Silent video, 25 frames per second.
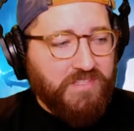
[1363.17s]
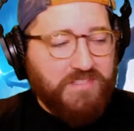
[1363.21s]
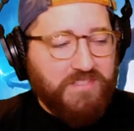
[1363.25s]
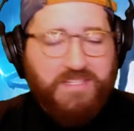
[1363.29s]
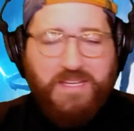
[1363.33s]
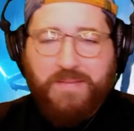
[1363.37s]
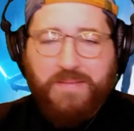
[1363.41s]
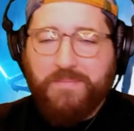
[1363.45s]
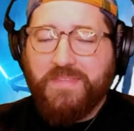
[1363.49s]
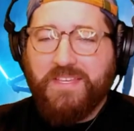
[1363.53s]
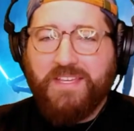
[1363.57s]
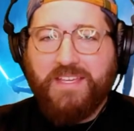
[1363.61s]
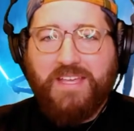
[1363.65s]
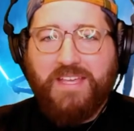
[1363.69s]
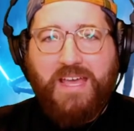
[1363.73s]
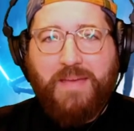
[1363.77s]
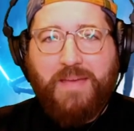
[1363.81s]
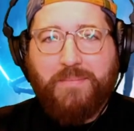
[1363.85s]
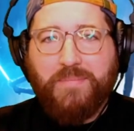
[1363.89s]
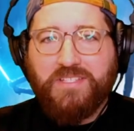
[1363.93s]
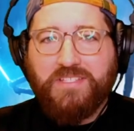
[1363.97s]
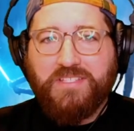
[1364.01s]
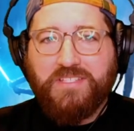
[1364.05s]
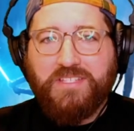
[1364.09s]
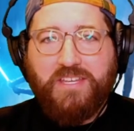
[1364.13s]
same thing
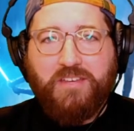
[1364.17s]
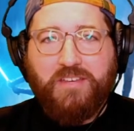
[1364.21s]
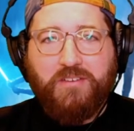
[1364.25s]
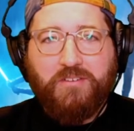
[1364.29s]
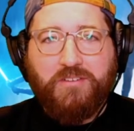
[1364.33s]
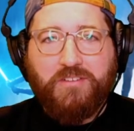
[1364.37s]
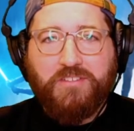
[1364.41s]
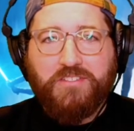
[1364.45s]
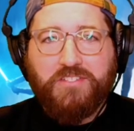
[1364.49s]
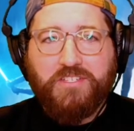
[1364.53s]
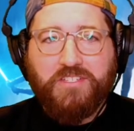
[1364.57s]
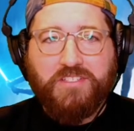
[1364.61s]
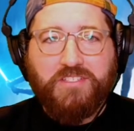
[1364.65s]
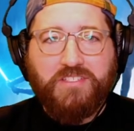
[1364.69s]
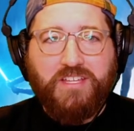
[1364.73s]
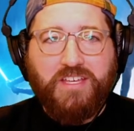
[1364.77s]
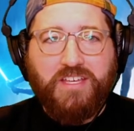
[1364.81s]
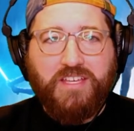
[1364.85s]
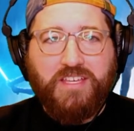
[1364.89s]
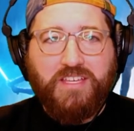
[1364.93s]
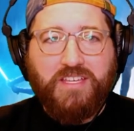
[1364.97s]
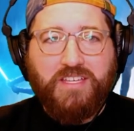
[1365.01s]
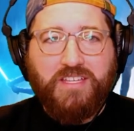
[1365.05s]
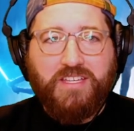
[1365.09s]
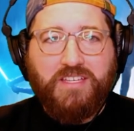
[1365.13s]
happens here. It's just like